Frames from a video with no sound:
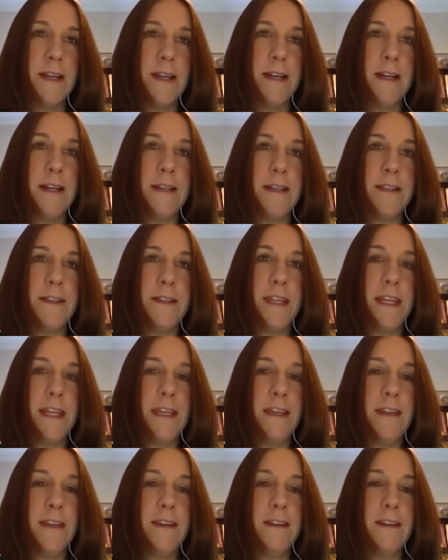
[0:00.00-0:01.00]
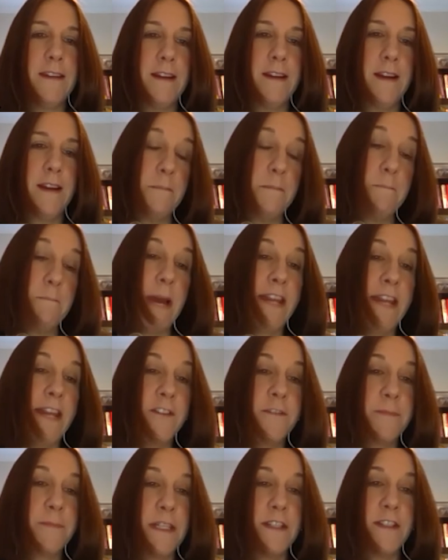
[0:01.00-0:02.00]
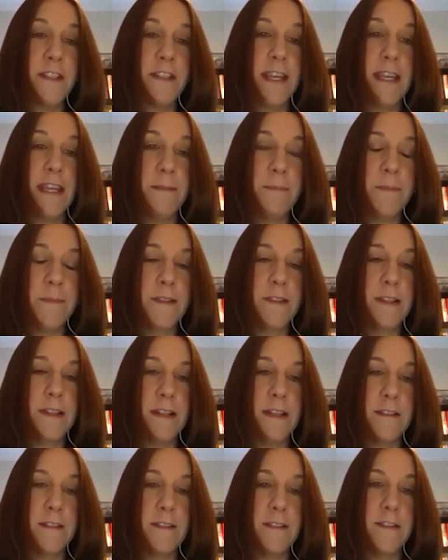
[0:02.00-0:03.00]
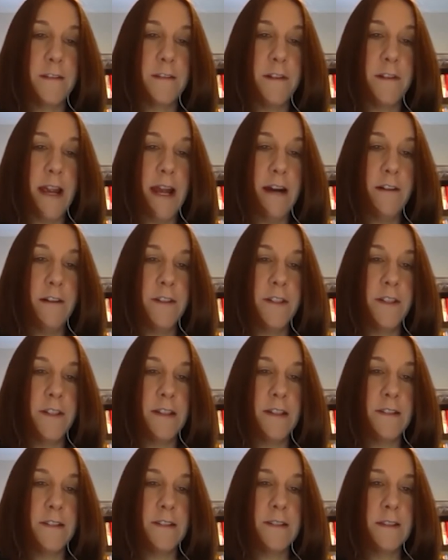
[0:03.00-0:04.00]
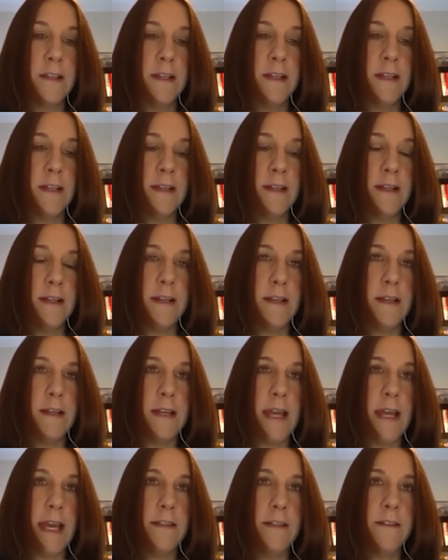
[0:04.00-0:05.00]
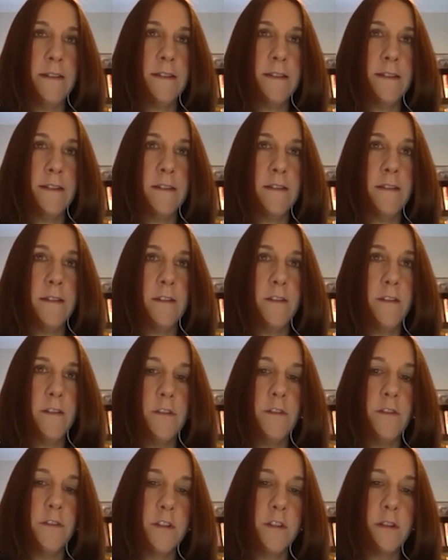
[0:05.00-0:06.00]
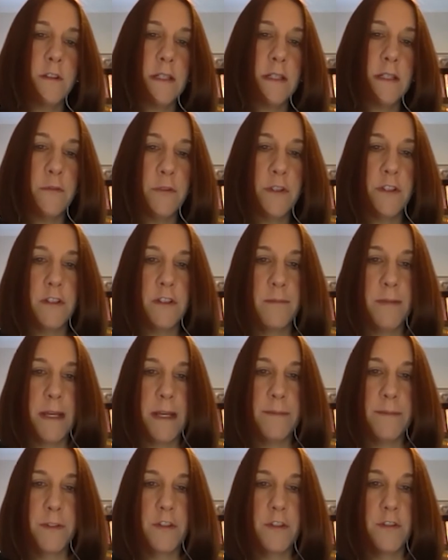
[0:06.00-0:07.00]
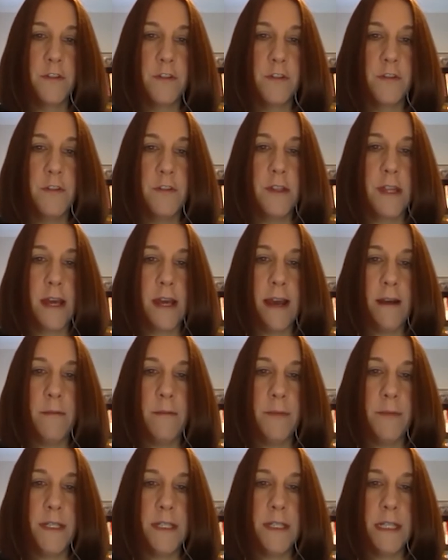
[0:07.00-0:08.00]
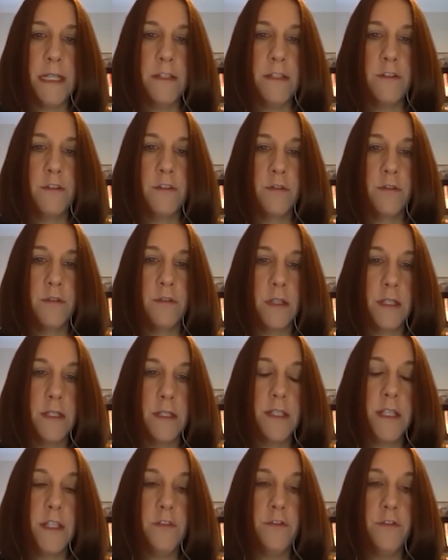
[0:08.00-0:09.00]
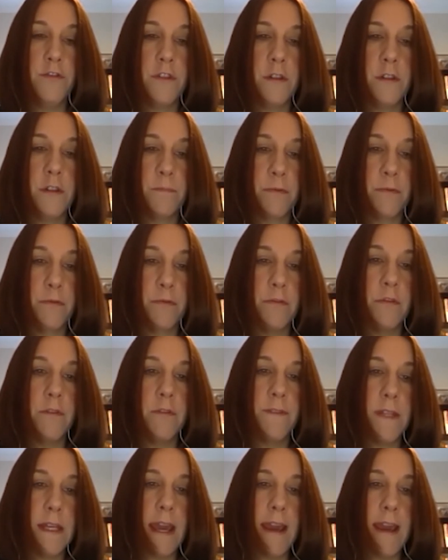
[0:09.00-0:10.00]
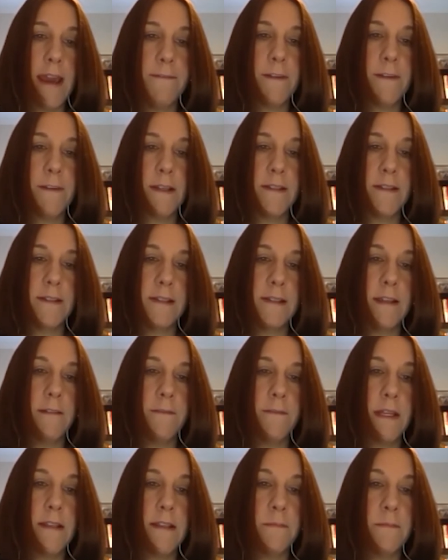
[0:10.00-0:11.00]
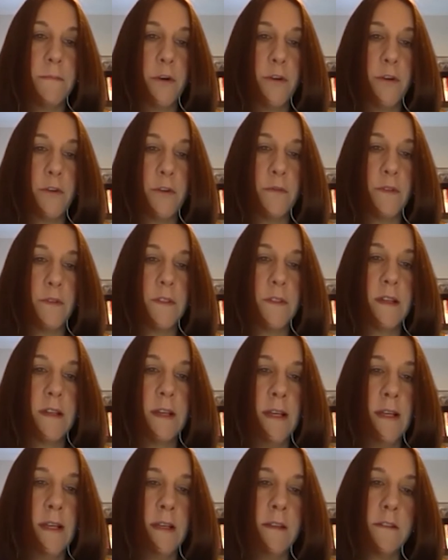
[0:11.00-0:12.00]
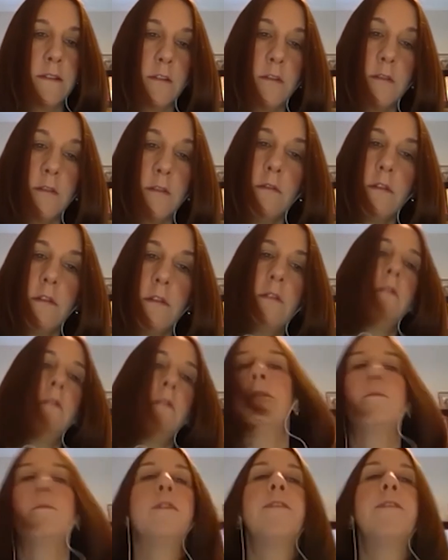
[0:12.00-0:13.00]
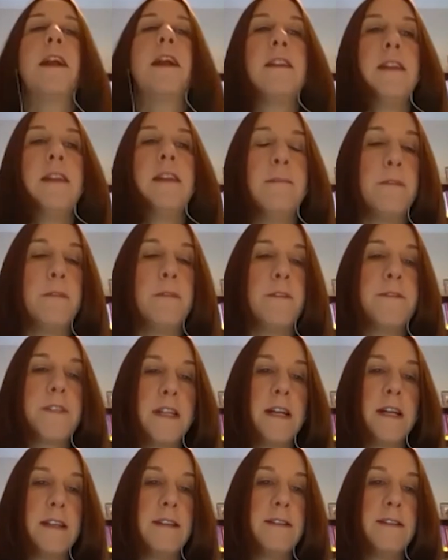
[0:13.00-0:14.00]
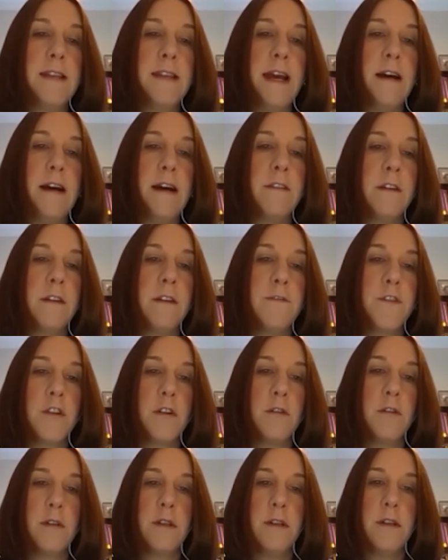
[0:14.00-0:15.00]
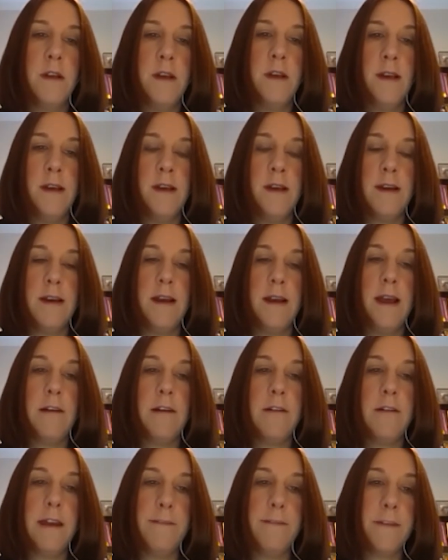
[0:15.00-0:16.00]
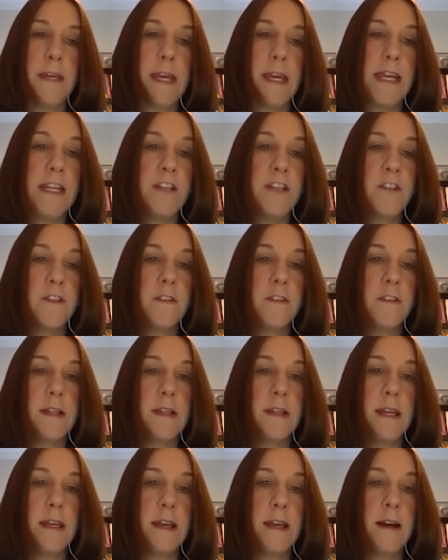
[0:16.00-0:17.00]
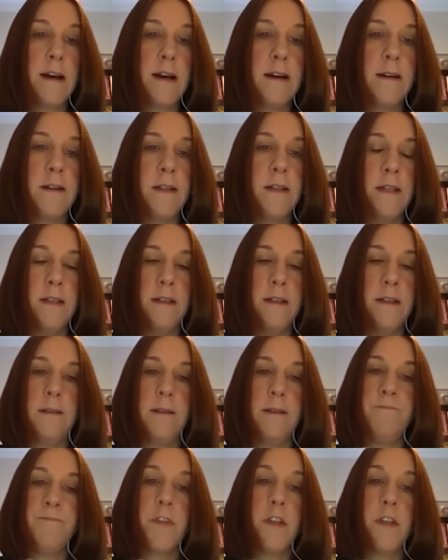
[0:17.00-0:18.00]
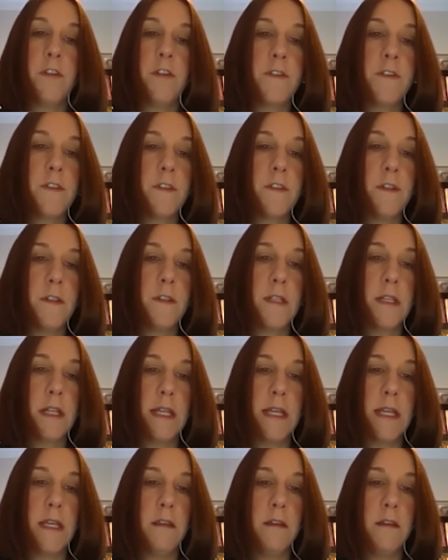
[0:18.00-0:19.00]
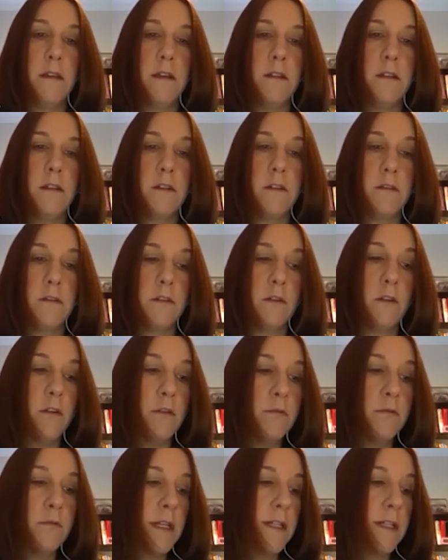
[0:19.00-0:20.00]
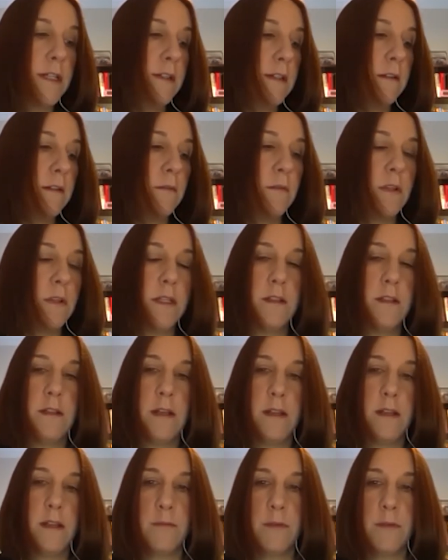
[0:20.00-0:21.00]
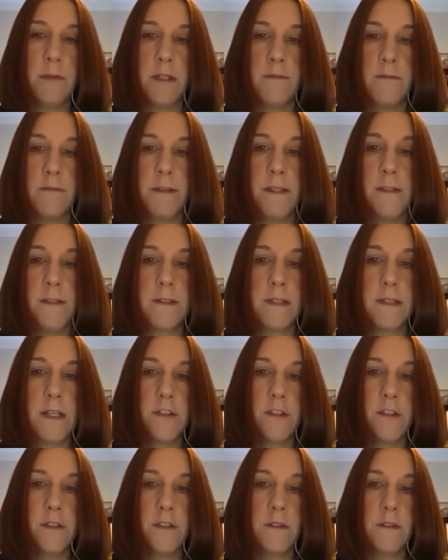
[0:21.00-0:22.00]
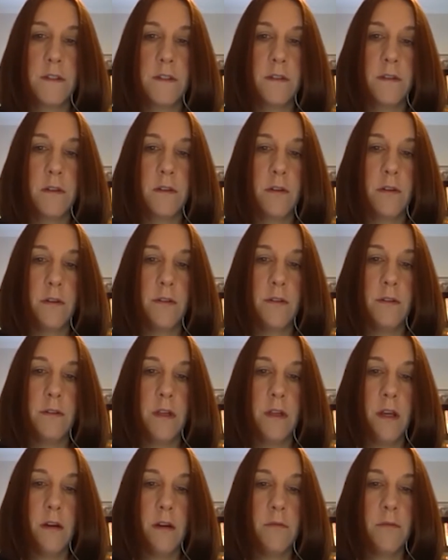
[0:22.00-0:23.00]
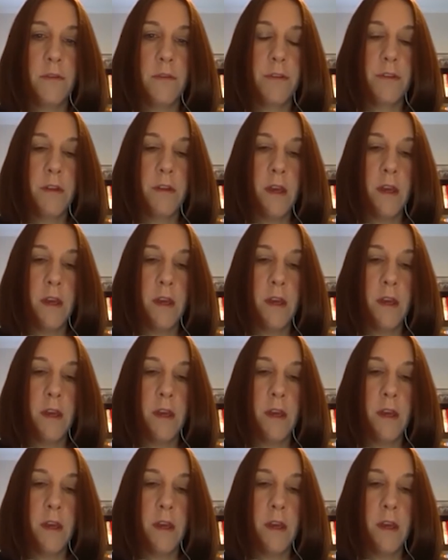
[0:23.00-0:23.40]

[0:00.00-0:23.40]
uh, the uh, management teams that surround us. Uh, and uh, you know, to, in order to be able to do that, we need to continue to prove the efficacy of these models. So you, you know, we've had a number of studies now that have shown uh, how efficacious they are. Um, you know, certainly uh, Dr. Allred in, in another one of his sessions in Cone Health,